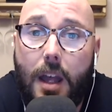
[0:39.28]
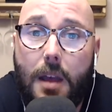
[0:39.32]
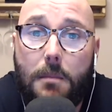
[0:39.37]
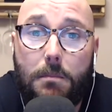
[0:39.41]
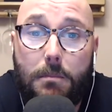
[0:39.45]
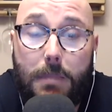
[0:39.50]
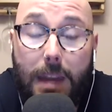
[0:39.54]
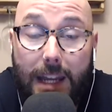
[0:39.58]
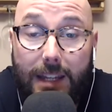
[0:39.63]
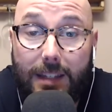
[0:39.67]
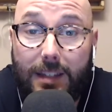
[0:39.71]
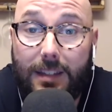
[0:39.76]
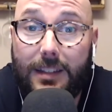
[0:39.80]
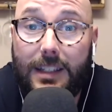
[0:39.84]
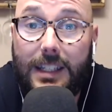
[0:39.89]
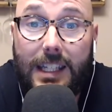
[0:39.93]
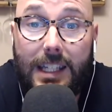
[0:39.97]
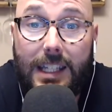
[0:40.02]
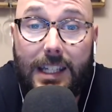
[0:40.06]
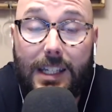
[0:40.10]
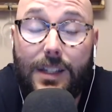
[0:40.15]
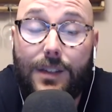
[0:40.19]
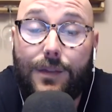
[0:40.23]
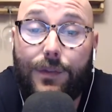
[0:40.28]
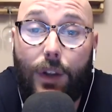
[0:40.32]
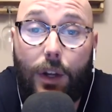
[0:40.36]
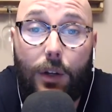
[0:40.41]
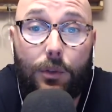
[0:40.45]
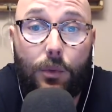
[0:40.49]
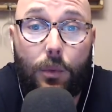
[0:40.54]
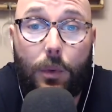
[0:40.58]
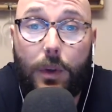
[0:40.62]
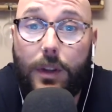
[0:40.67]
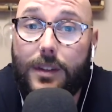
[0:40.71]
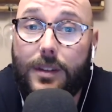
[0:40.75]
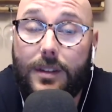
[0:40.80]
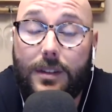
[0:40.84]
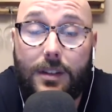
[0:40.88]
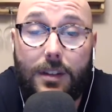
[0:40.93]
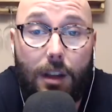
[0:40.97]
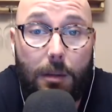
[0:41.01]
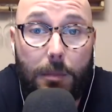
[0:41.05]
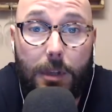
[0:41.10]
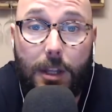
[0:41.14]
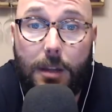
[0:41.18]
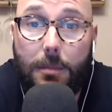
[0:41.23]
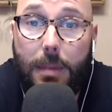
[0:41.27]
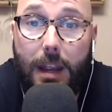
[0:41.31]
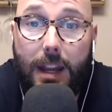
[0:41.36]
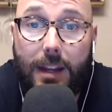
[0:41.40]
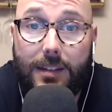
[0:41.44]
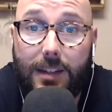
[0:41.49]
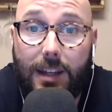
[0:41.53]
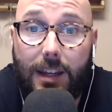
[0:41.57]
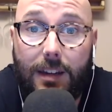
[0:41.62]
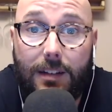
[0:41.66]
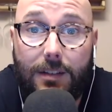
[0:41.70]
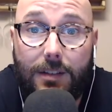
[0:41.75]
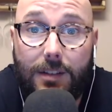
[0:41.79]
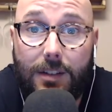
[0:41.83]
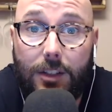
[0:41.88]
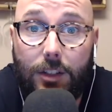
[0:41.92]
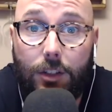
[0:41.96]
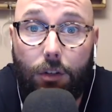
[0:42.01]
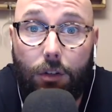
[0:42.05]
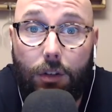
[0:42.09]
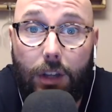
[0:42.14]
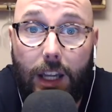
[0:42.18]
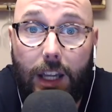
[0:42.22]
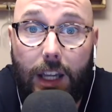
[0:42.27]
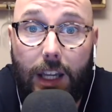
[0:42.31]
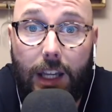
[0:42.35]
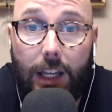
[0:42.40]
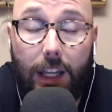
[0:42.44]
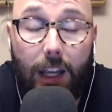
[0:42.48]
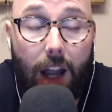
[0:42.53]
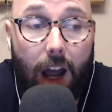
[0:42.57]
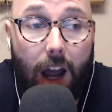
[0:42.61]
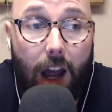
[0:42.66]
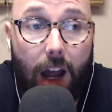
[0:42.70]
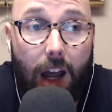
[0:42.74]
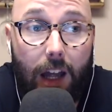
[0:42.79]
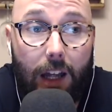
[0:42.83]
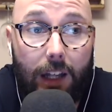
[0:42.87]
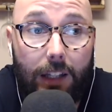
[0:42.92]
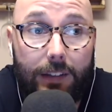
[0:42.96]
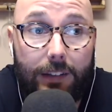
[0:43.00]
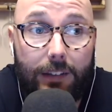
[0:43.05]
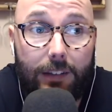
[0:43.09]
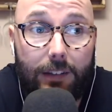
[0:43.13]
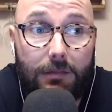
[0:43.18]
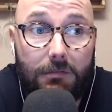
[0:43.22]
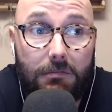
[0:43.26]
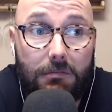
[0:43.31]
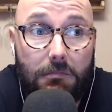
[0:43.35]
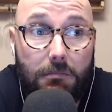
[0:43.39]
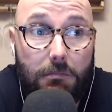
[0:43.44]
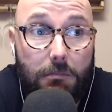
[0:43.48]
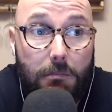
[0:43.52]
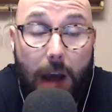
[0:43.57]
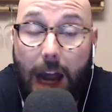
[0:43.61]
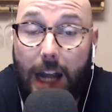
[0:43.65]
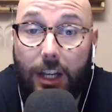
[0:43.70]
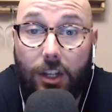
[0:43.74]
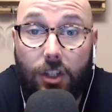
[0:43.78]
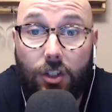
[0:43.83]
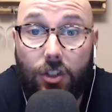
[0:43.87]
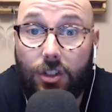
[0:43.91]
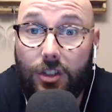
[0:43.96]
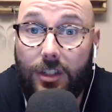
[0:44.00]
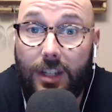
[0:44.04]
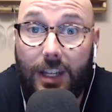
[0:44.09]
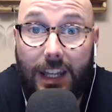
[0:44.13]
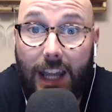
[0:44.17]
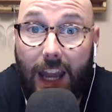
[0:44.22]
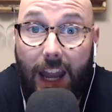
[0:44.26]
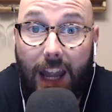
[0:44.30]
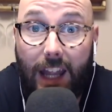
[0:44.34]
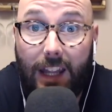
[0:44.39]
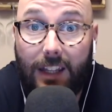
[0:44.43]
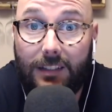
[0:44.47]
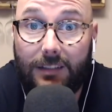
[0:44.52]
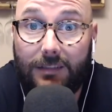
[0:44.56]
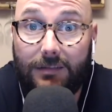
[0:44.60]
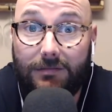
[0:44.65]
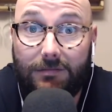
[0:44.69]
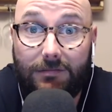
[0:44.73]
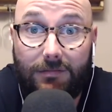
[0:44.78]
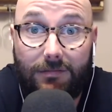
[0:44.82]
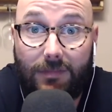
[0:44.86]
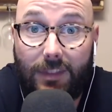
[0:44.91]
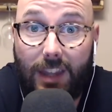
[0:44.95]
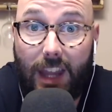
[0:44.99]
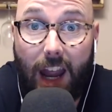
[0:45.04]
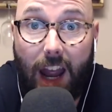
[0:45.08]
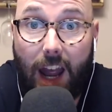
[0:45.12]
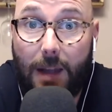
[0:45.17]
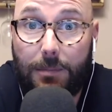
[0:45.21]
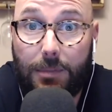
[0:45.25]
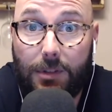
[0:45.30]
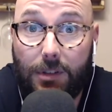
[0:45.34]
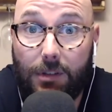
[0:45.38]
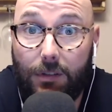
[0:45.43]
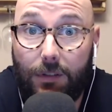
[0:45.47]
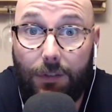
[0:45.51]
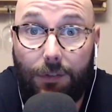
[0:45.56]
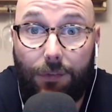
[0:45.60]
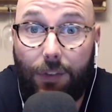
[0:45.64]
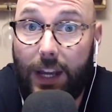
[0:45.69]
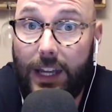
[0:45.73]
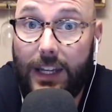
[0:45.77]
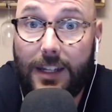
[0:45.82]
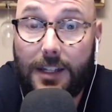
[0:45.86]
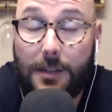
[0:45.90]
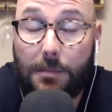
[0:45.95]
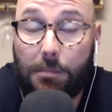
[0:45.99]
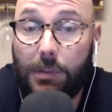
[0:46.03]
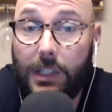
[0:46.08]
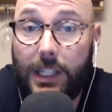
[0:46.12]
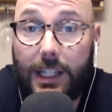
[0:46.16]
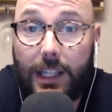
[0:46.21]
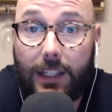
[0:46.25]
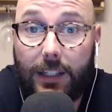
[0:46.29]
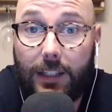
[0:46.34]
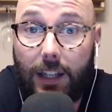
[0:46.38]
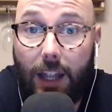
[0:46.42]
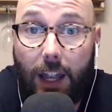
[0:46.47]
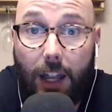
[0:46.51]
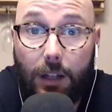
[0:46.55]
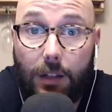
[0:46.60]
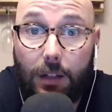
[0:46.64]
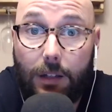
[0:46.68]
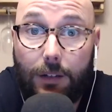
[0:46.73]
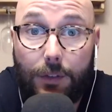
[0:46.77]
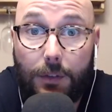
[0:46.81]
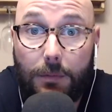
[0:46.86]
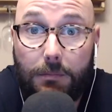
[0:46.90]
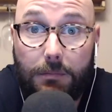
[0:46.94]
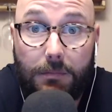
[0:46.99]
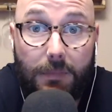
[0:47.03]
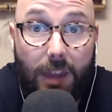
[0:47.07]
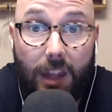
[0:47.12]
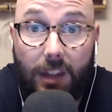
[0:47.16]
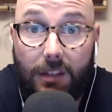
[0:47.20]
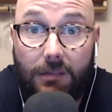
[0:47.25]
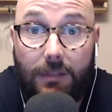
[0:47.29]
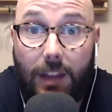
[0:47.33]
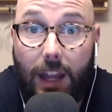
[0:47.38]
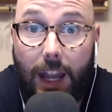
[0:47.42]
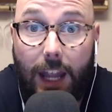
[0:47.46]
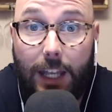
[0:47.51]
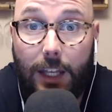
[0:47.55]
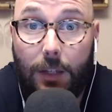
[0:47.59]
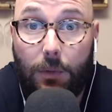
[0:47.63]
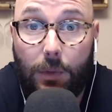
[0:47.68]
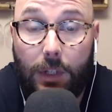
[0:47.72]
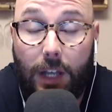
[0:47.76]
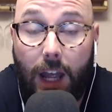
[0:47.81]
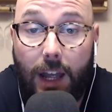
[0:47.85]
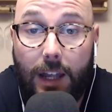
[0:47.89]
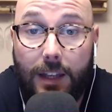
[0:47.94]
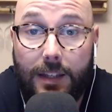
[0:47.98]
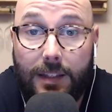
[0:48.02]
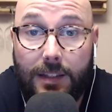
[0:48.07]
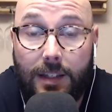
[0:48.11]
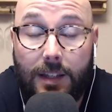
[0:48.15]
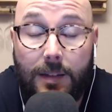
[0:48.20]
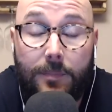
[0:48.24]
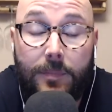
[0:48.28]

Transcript: Basically, he is filmed with some of the best skaters in the UK and managed to get the absolute finest blading out of them that anyone has.